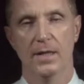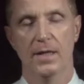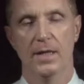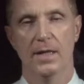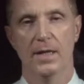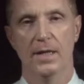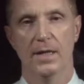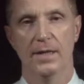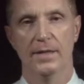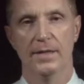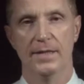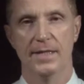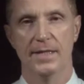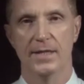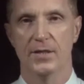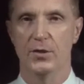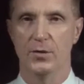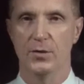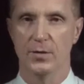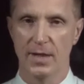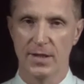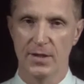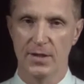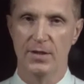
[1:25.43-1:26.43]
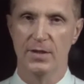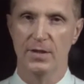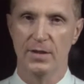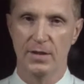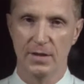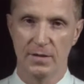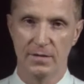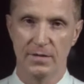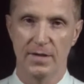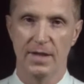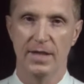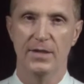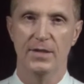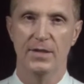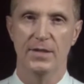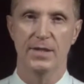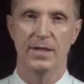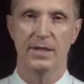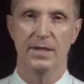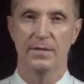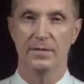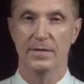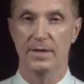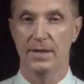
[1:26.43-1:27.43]
the situation that you find
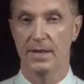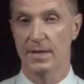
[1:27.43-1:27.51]
yourself